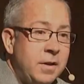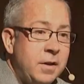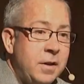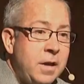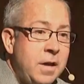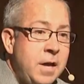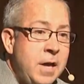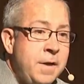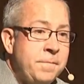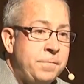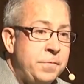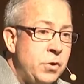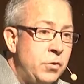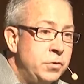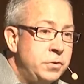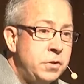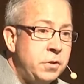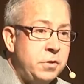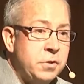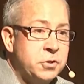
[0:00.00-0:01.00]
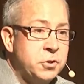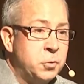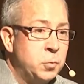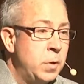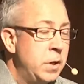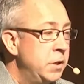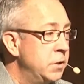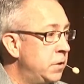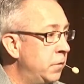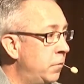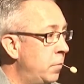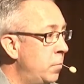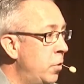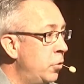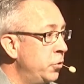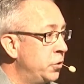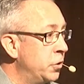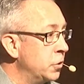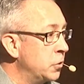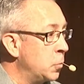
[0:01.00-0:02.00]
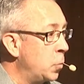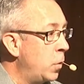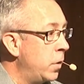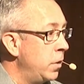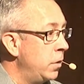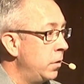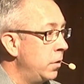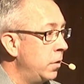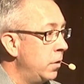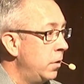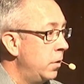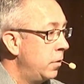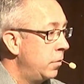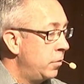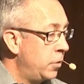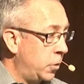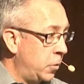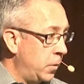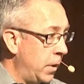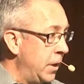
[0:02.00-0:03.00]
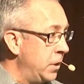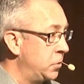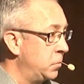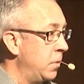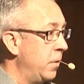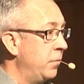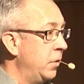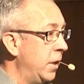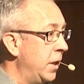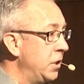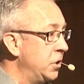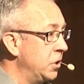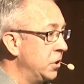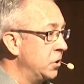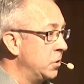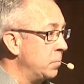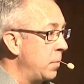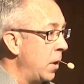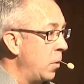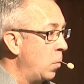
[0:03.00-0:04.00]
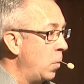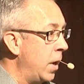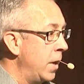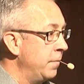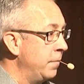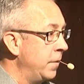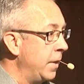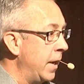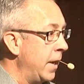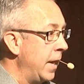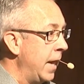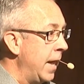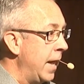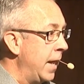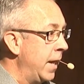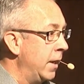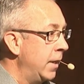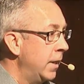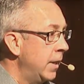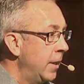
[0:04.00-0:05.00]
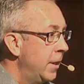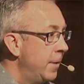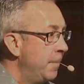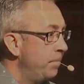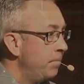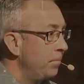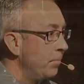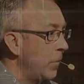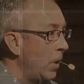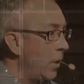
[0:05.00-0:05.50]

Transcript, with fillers: if those are the swings of emotions, one of the, the greatest revelations my wife and I had is